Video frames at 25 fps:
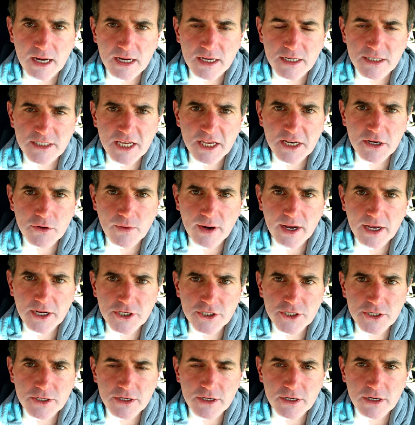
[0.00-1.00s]

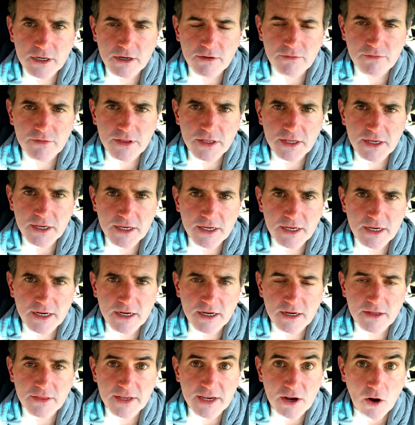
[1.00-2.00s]
continuation of
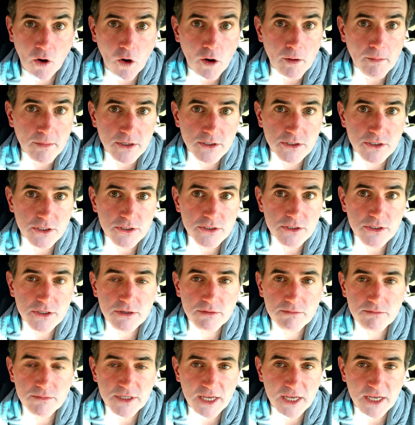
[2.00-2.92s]
the armistice.